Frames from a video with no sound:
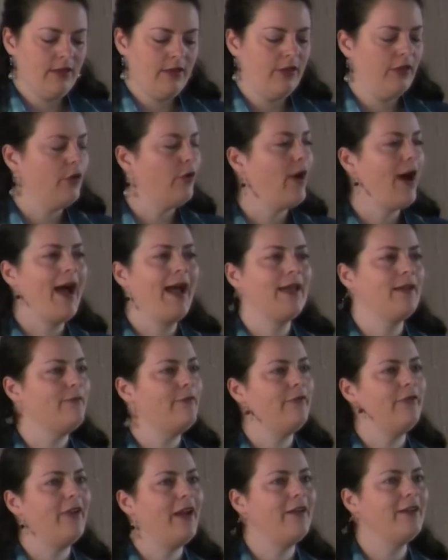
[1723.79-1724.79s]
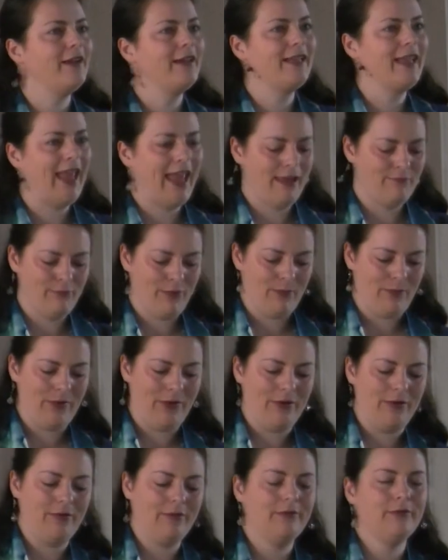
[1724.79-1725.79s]
Though I am very
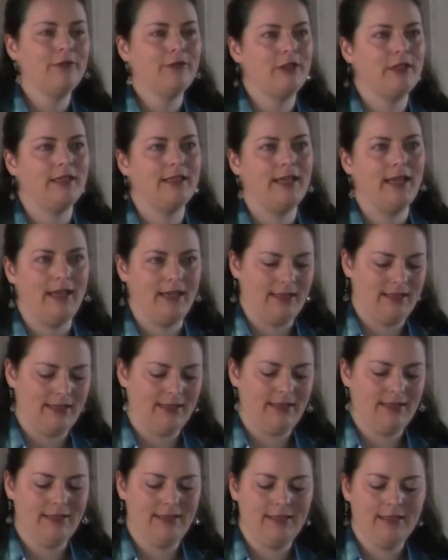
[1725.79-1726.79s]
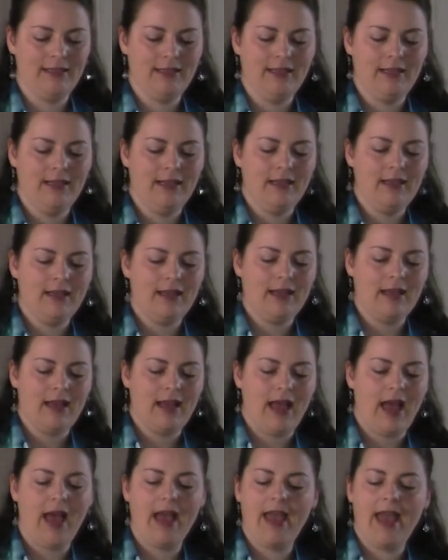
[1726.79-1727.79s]
capable," she says,
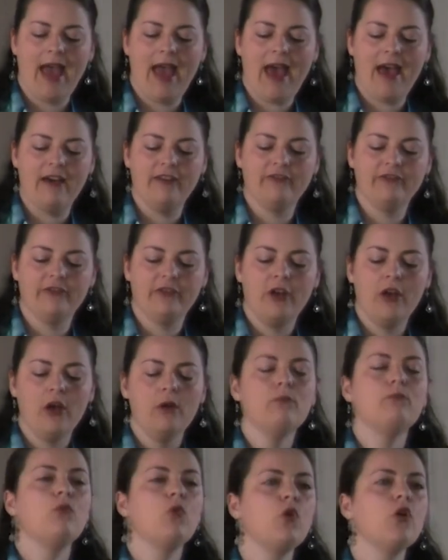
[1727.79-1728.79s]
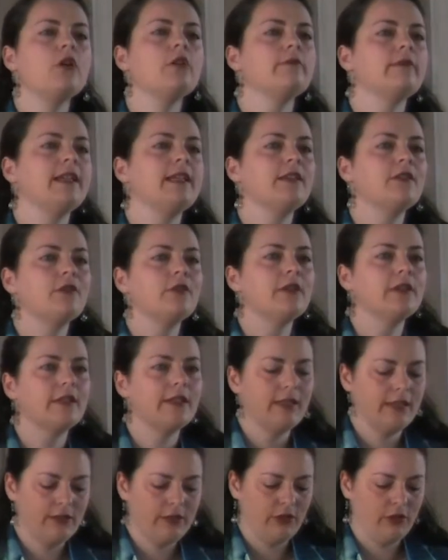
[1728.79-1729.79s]
"I have more
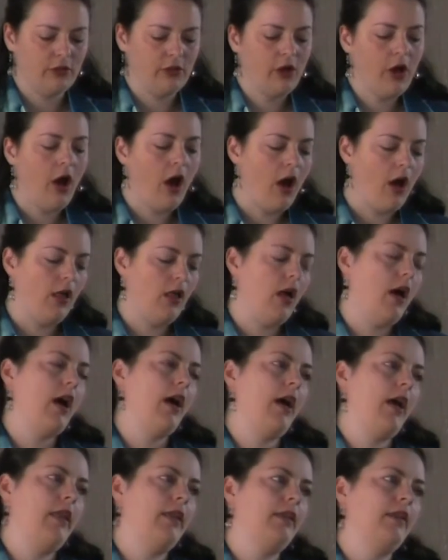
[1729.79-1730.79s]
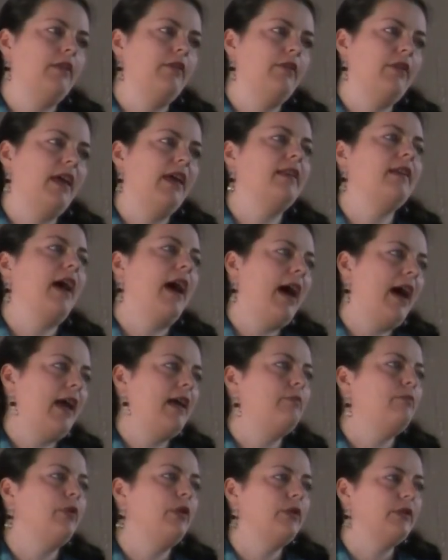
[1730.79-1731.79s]
resources to call on than
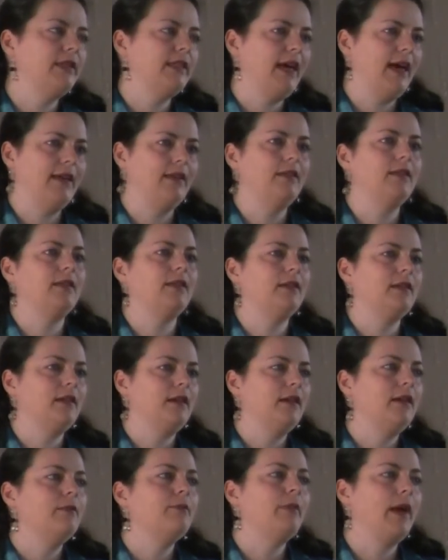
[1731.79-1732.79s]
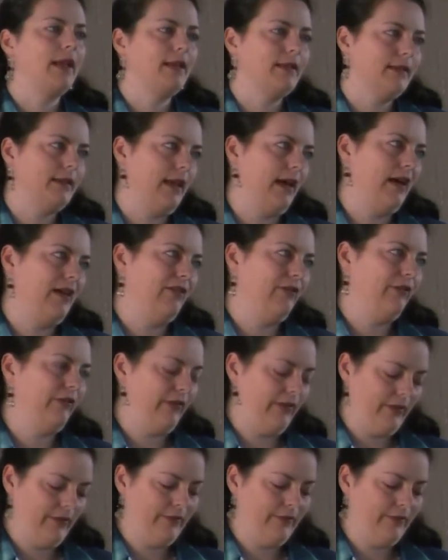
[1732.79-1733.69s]
I possess myself.